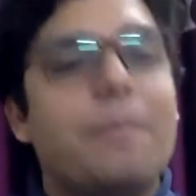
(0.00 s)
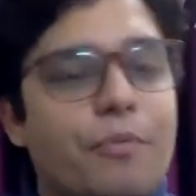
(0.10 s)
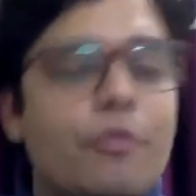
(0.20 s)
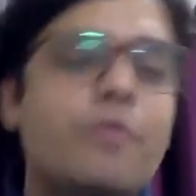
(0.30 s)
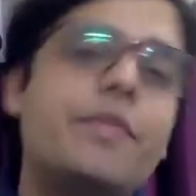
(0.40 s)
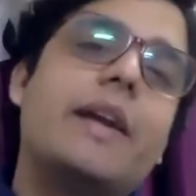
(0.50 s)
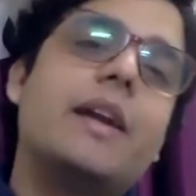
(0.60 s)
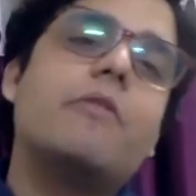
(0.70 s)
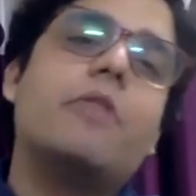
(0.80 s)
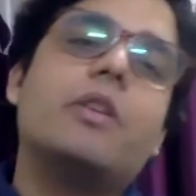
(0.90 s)
prove that it
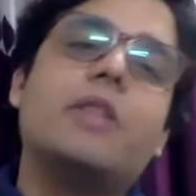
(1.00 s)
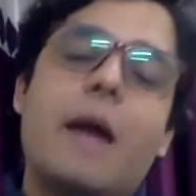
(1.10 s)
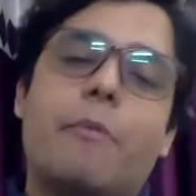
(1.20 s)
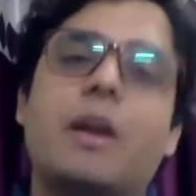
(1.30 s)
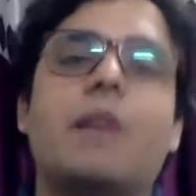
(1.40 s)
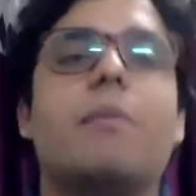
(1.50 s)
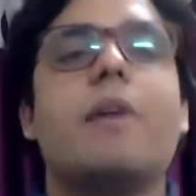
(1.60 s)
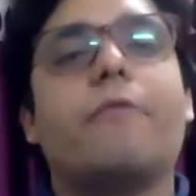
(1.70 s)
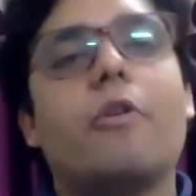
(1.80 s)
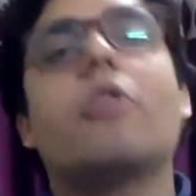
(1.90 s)
was obtained by
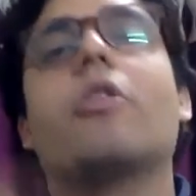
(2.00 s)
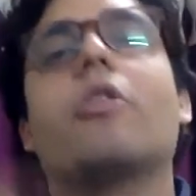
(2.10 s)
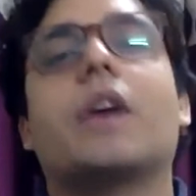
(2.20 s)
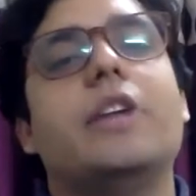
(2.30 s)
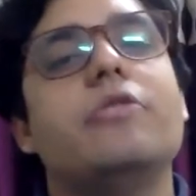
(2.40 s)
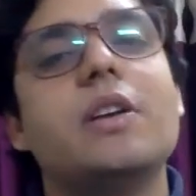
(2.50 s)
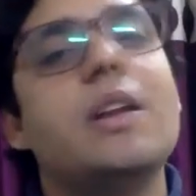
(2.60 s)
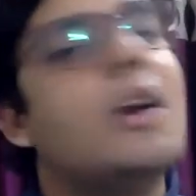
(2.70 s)
fraud or collusion,